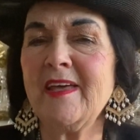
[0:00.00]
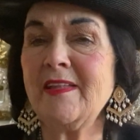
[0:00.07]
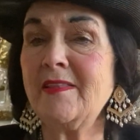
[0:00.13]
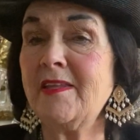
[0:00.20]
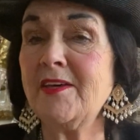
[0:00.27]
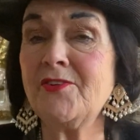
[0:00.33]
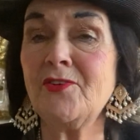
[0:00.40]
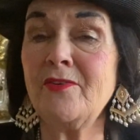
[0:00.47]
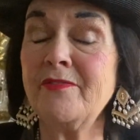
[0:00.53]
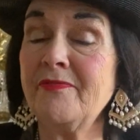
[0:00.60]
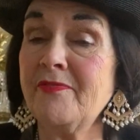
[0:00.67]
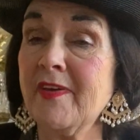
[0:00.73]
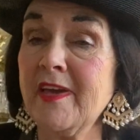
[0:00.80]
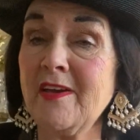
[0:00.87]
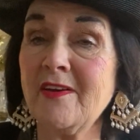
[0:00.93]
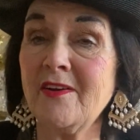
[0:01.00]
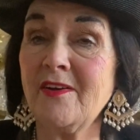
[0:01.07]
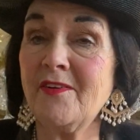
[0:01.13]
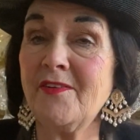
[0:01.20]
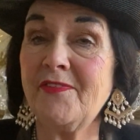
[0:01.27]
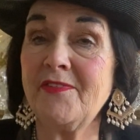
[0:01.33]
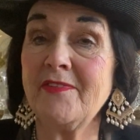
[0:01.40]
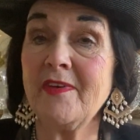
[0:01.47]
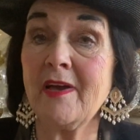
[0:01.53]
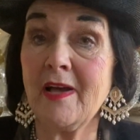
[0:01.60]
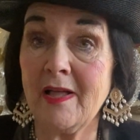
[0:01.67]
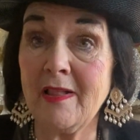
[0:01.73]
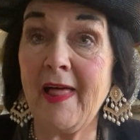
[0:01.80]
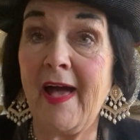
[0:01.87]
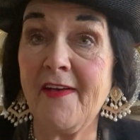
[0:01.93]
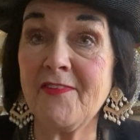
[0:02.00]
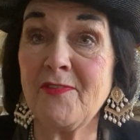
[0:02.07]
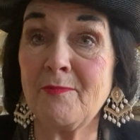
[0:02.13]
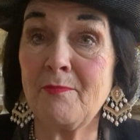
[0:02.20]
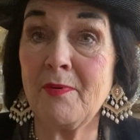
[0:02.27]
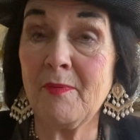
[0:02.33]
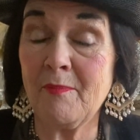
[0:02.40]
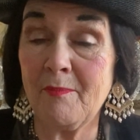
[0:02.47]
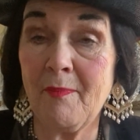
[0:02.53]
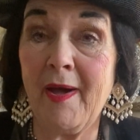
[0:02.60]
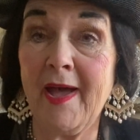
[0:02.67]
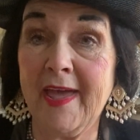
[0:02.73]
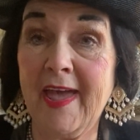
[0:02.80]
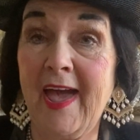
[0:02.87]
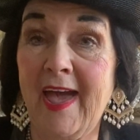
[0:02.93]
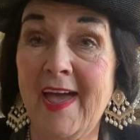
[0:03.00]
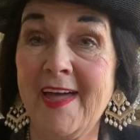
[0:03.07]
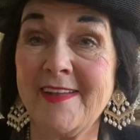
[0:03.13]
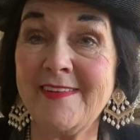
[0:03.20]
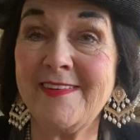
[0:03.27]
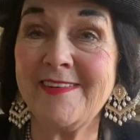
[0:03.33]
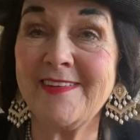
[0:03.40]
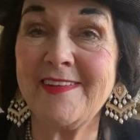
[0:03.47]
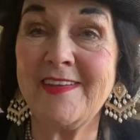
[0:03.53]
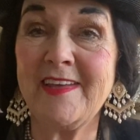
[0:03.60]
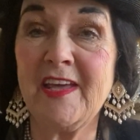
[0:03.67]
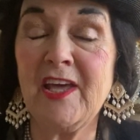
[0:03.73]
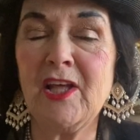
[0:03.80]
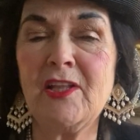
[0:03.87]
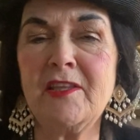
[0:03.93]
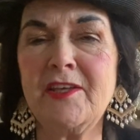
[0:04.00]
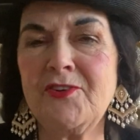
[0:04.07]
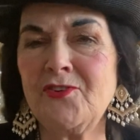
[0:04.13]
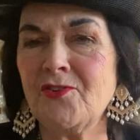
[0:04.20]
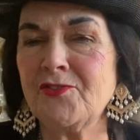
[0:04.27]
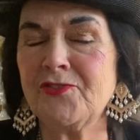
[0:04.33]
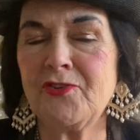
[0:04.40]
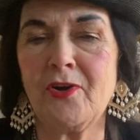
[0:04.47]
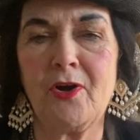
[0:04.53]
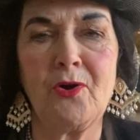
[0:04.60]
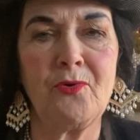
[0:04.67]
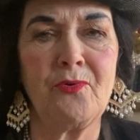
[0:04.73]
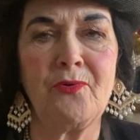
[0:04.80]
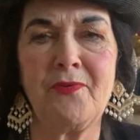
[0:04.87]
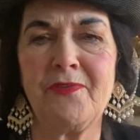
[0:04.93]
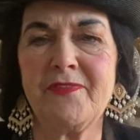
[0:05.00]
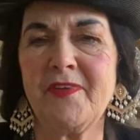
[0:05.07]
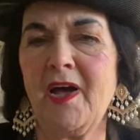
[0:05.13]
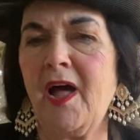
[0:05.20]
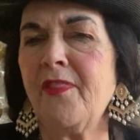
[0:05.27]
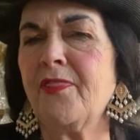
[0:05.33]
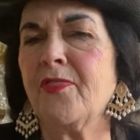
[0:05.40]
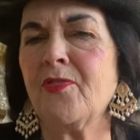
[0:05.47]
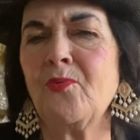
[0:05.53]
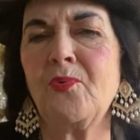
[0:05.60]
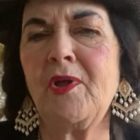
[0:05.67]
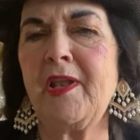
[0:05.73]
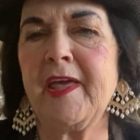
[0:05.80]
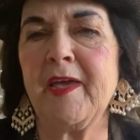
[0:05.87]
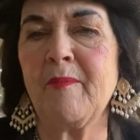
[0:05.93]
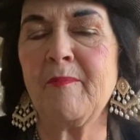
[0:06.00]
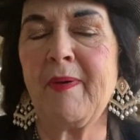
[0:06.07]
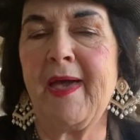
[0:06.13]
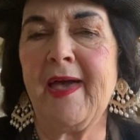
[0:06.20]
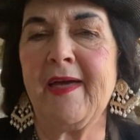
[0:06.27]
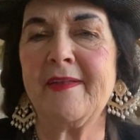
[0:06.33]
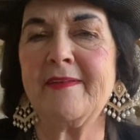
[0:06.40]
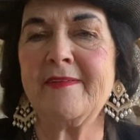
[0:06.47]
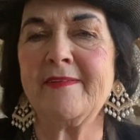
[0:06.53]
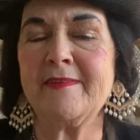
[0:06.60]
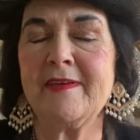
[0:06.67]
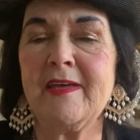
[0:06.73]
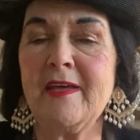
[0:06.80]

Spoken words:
Little fingers clasp my hand. Little toes a thrilling band.